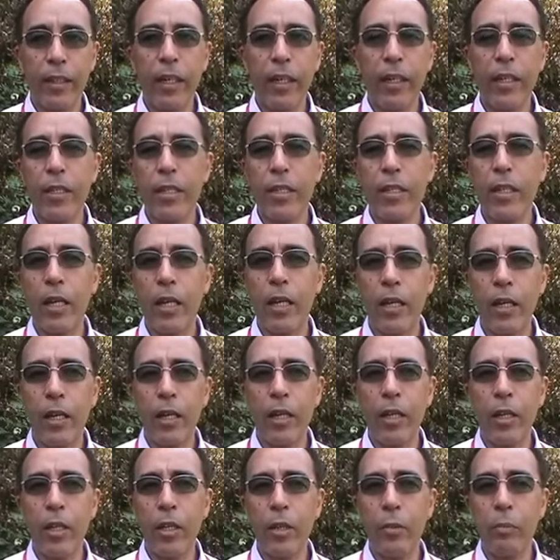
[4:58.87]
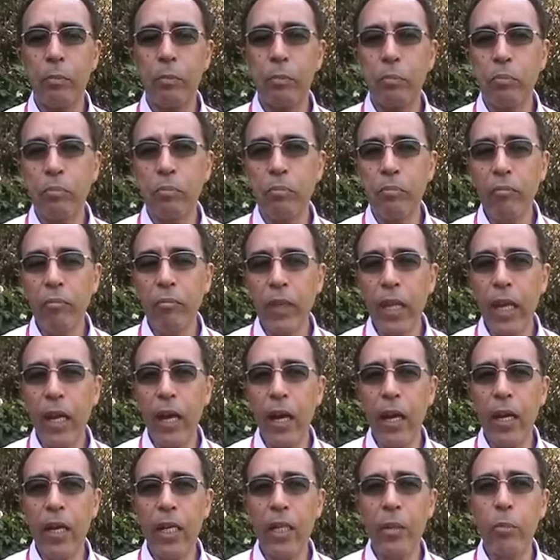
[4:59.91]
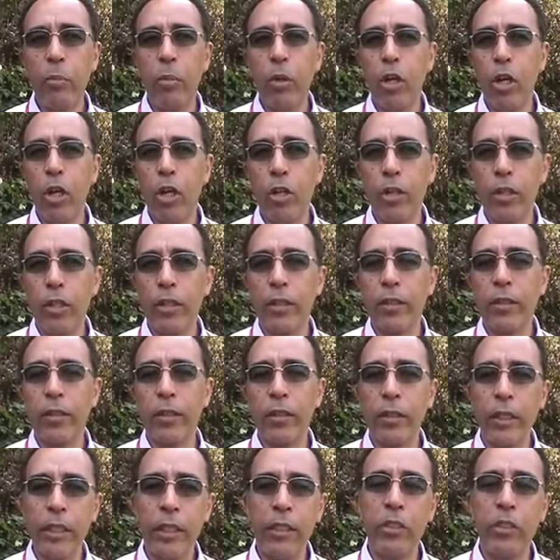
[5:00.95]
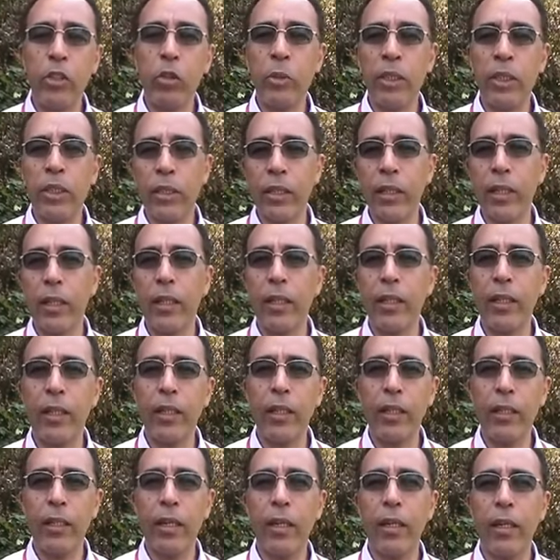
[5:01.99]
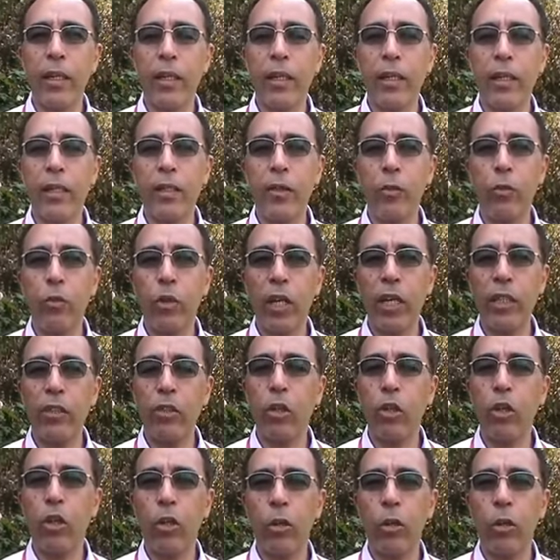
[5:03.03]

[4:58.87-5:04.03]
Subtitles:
Yes. I blog intermittently. I write a